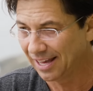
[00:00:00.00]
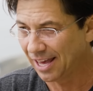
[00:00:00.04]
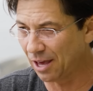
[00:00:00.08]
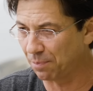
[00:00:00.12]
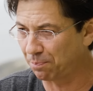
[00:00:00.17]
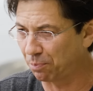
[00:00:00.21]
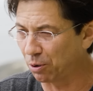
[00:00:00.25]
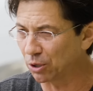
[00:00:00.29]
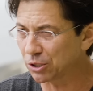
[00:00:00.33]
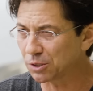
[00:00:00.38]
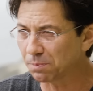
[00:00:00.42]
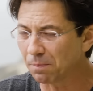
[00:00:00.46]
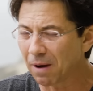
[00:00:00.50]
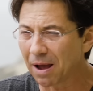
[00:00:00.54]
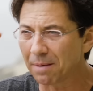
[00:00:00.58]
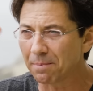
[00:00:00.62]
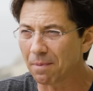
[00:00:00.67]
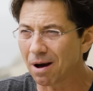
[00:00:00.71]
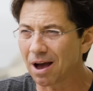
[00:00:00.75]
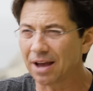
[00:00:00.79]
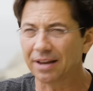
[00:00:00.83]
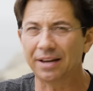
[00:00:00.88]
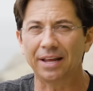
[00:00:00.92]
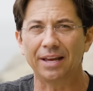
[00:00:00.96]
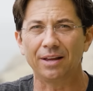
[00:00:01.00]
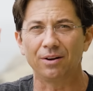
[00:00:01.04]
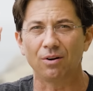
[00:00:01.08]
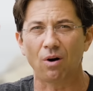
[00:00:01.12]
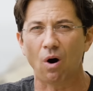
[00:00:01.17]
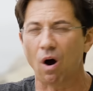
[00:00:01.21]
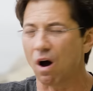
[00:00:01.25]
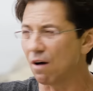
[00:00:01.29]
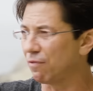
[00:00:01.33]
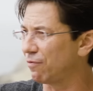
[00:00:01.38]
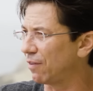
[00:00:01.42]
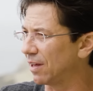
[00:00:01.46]
it puts my mind in
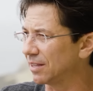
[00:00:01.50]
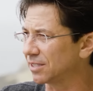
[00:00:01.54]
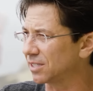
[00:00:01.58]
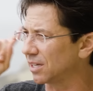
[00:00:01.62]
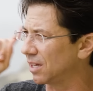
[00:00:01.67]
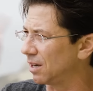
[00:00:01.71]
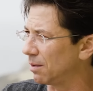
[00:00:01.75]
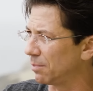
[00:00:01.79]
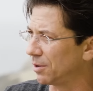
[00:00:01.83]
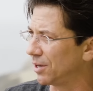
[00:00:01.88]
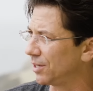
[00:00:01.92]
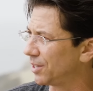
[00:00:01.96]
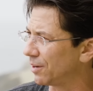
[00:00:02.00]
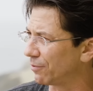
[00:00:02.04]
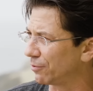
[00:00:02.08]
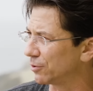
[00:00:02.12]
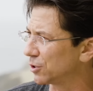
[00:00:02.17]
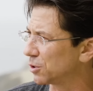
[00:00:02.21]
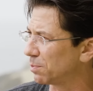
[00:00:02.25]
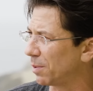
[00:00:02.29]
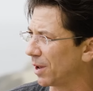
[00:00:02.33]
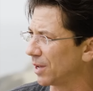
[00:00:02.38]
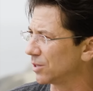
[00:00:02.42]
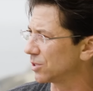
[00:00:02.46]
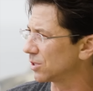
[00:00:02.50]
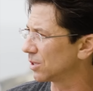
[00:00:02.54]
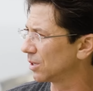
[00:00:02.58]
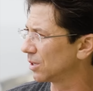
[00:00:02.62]
offense and I'm in a different space.